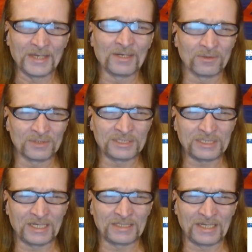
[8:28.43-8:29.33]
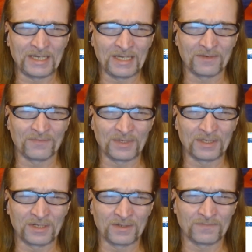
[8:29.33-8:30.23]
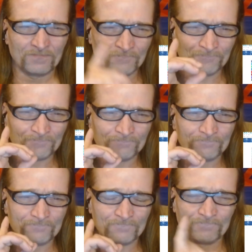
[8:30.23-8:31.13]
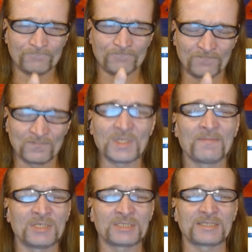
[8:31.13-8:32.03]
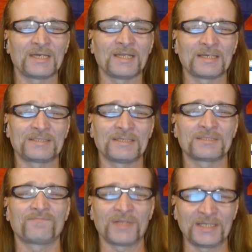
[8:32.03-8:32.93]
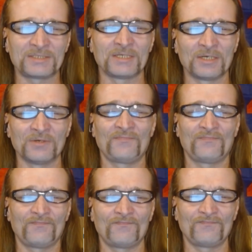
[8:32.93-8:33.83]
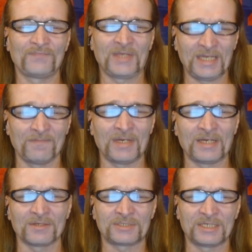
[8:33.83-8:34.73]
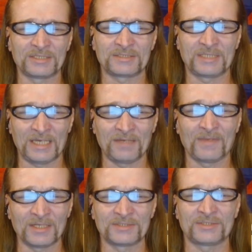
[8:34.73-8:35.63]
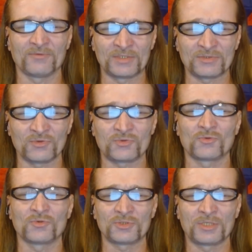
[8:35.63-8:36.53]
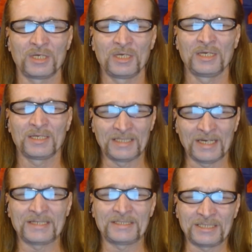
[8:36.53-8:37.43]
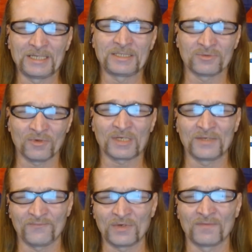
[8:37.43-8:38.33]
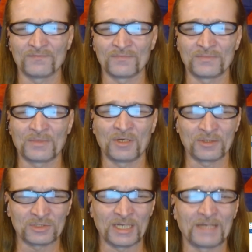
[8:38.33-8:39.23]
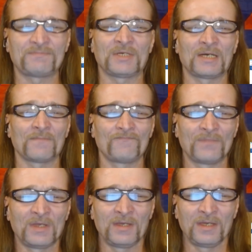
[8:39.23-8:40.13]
they only say they have, let me just say it like this. Please note, the email is the original source data taken directly from Hunter's laptop